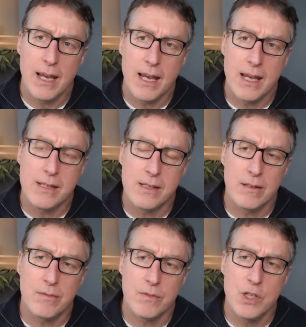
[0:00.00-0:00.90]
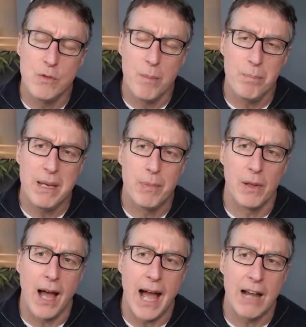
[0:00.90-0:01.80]
Do you want people
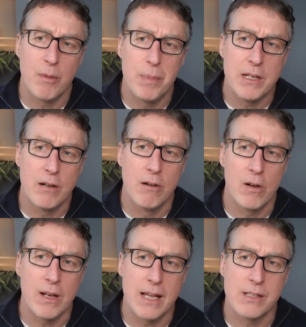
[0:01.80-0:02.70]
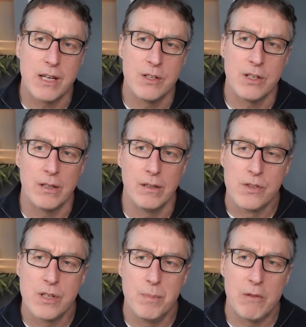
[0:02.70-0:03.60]
higher up in your organization
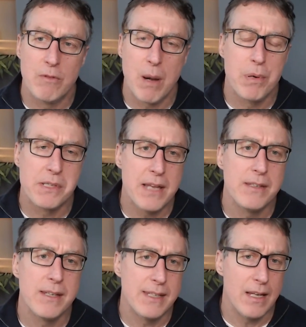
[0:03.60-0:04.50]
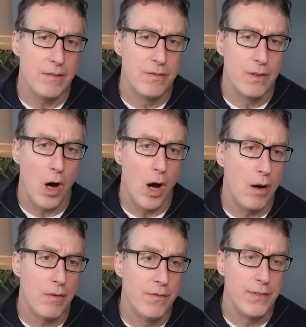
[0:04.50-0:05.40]
to be representative
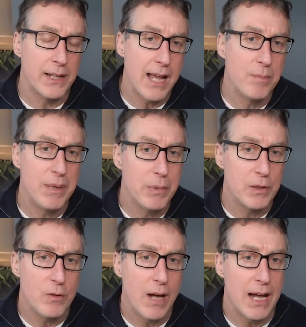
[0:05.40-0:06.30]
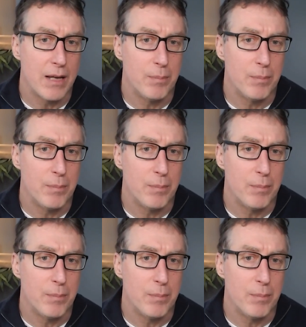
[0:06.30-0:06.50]
of the kind of people you hire?